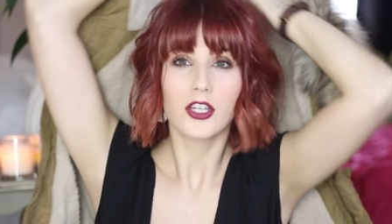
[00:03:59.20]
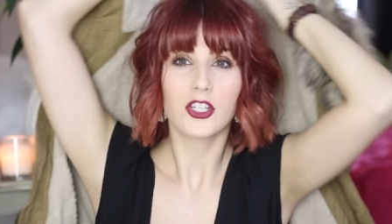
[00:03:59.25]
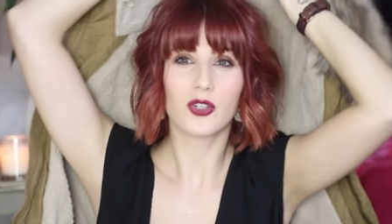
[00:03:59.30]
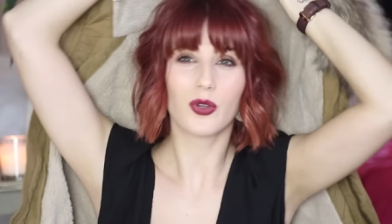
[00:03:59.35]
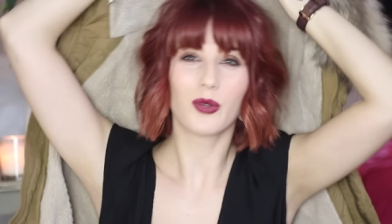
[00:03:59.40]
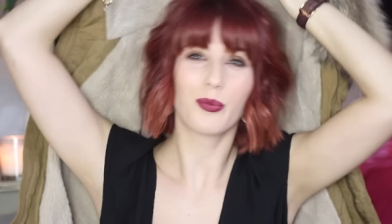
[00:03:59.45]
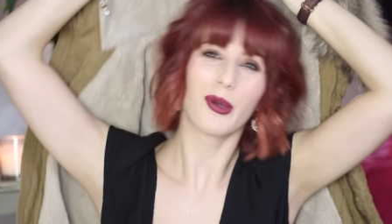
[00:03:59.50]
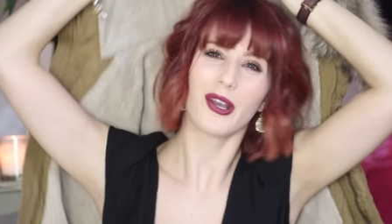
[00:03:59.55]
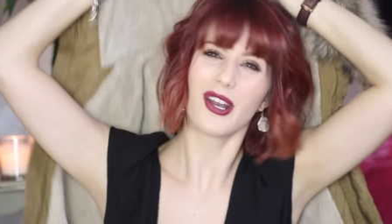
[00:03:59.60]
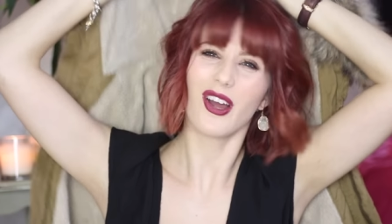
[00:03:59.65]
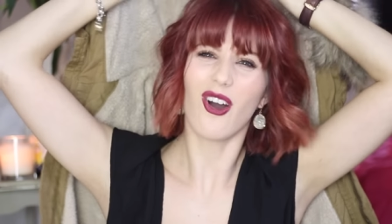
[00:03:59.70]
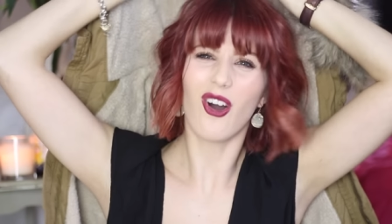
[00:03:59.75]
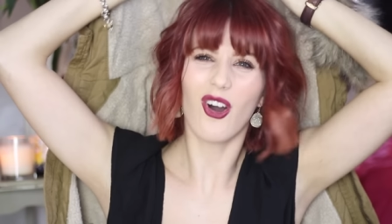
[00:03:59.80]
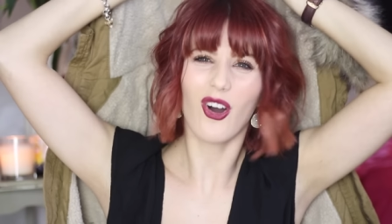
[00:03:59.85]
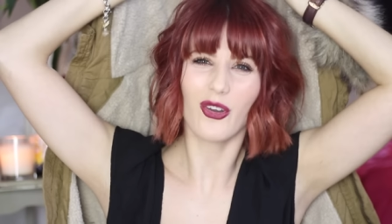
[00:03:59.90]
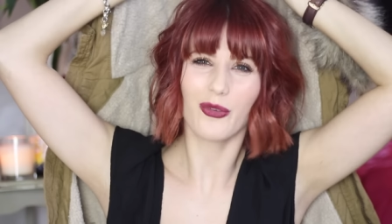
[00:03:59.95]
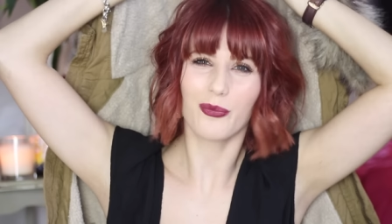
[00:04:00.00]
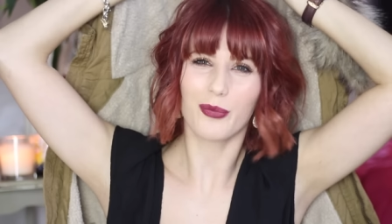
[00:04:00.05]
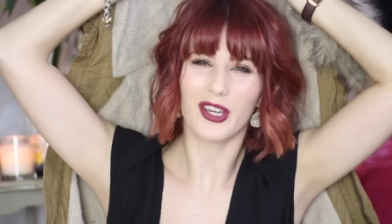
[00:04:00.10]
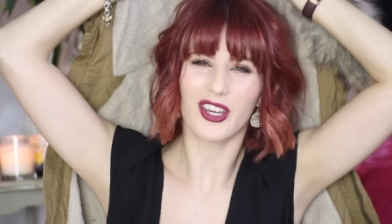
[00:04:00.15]
Should we put it
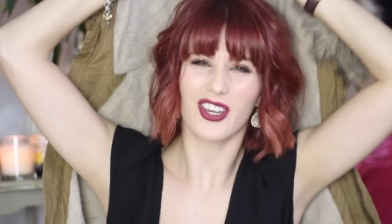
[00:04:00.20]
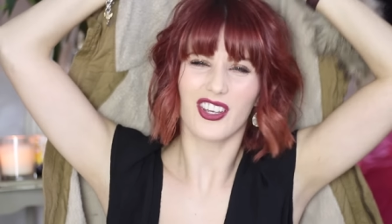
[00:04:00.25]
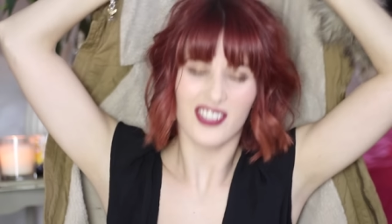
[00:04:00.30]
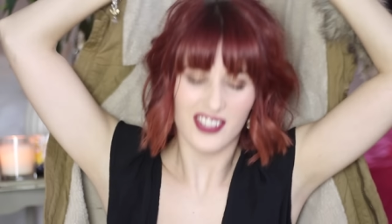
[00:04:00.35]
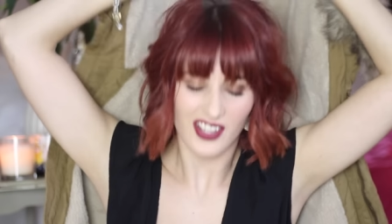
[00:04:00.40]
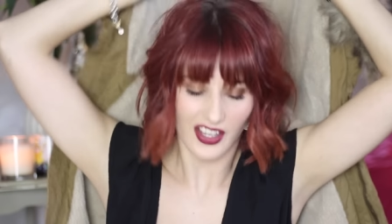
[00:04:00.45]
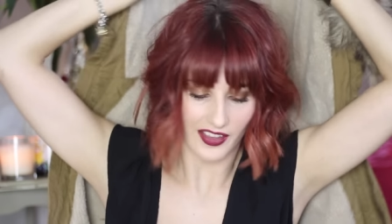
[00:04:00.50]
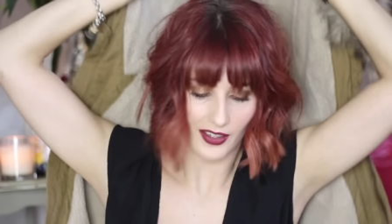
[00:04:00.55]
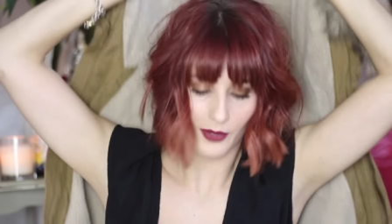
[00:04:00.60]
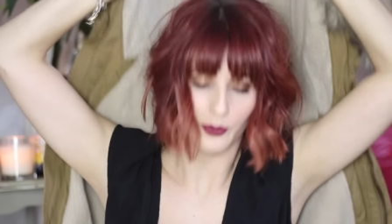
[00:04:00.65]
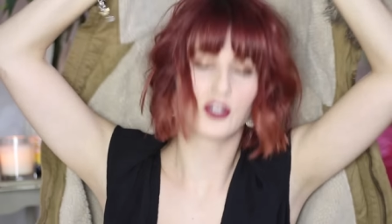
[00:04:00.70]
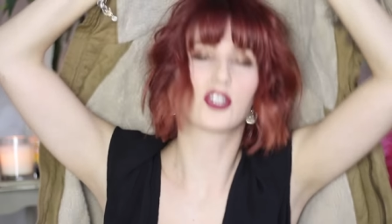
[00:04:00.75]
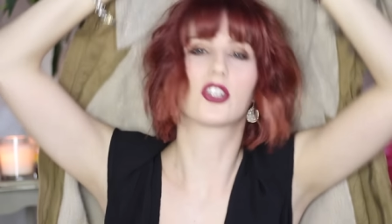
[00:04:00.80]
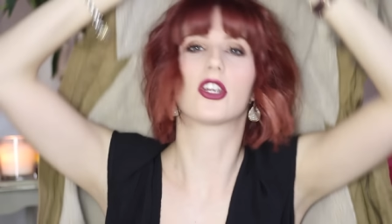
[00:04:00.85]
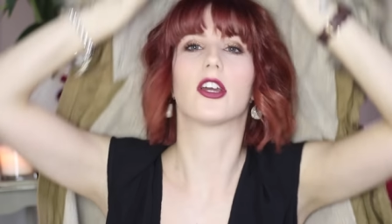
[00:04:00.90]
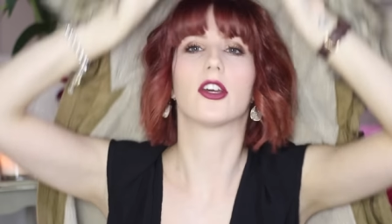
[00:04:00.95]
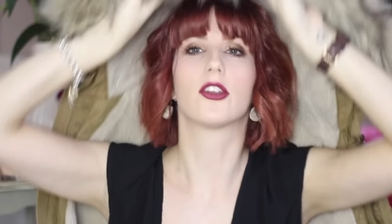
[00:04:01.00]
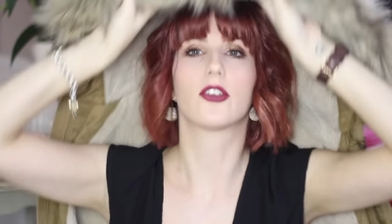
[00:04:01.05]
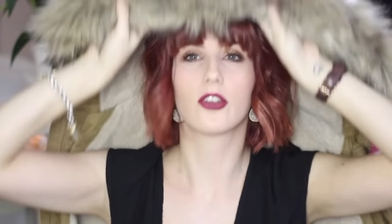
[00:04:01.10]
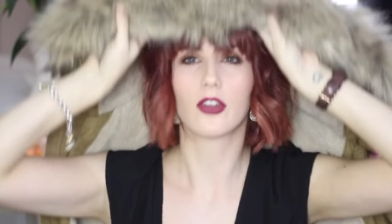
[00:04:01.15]
on? Because I think we
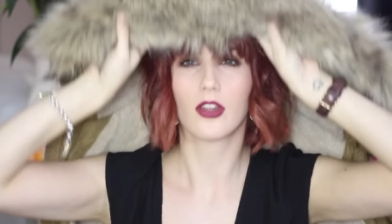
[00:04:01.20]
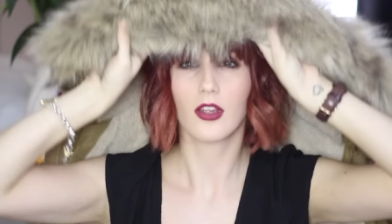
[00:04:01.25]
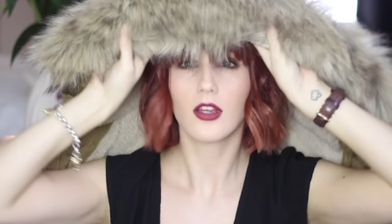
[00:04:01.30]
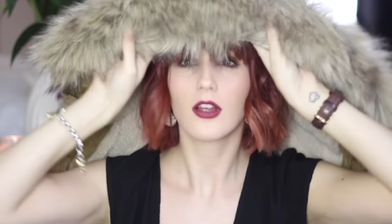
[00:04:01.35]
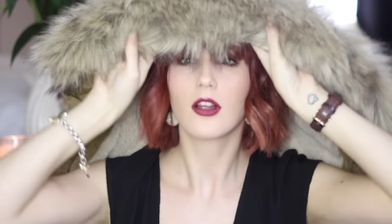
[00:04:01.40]
should.